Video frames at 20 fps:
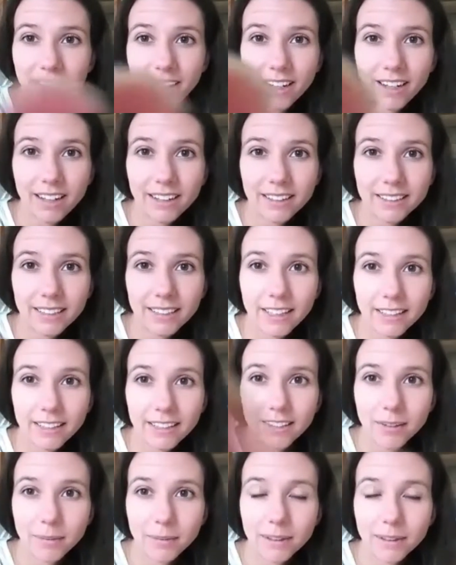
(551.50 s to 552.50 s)
I'm
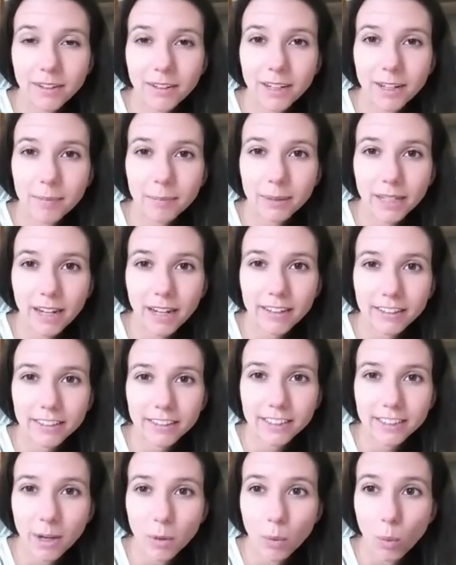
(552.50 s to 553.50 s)
going to go ahead and block her.
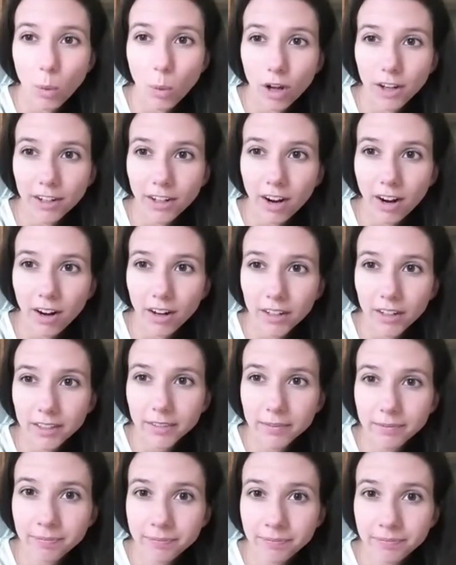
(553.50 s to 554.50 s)
She got 1
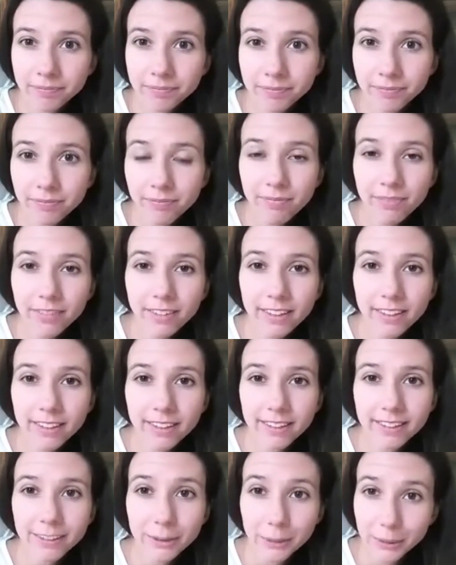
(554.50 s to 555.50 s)
heart.
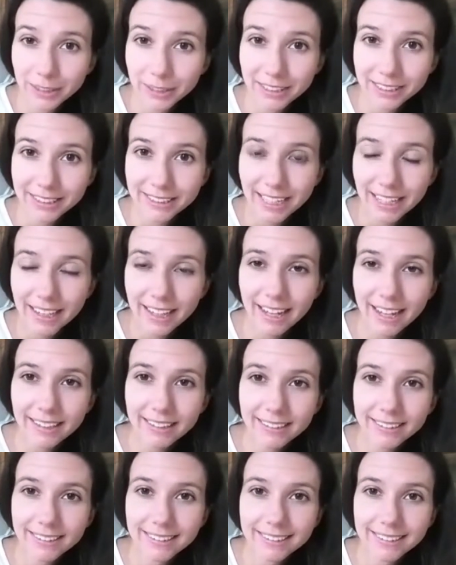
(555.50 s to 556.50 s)
You were going to say
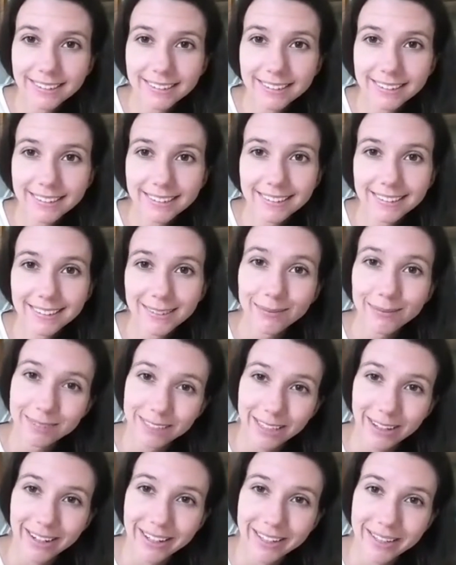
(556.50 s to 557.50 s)
that? I'm
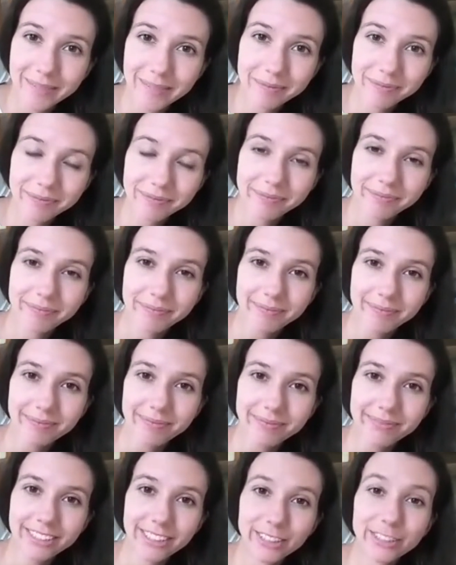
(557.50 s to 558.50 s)
sorry.
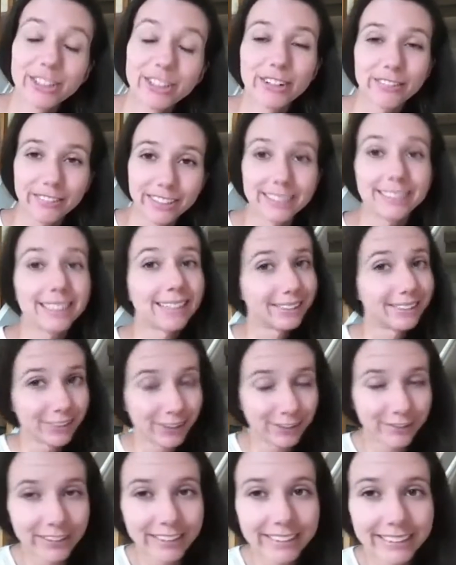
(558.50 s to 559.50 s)
Jerkface, yes.
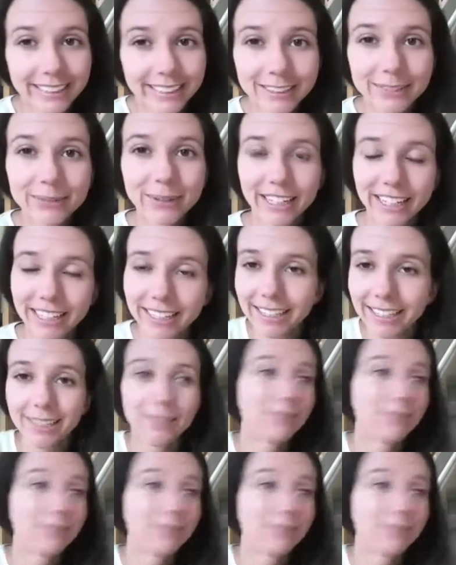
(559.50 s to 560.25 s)
Jerkface is winning.